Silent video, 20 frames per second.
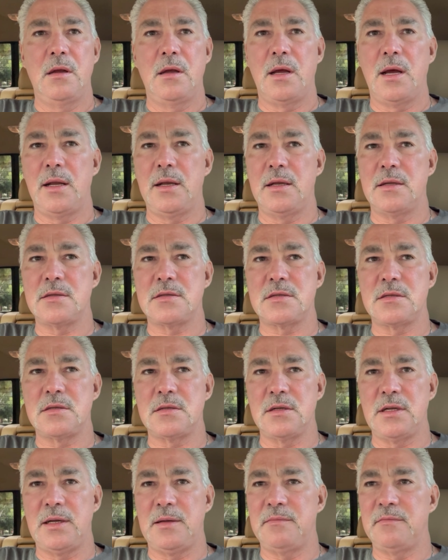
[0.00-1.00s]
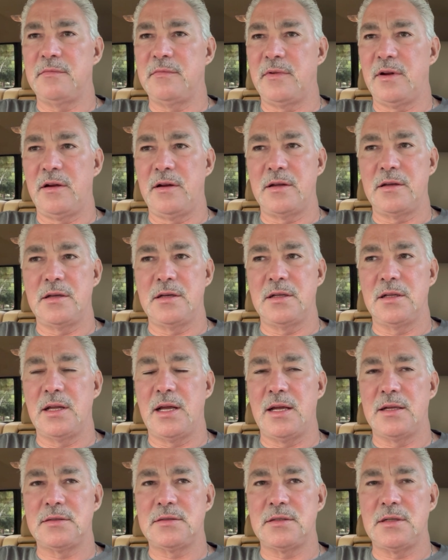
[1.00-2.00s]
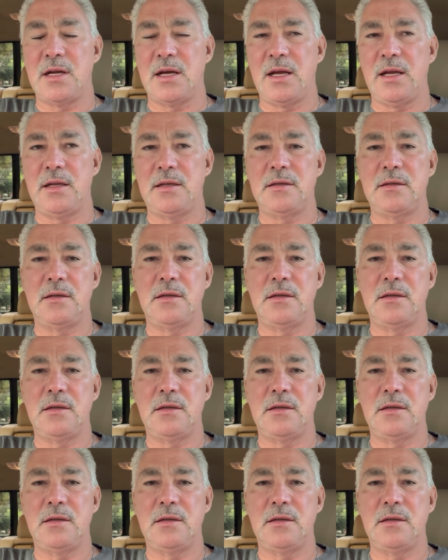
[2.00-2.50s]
I didn't sleep very good last night.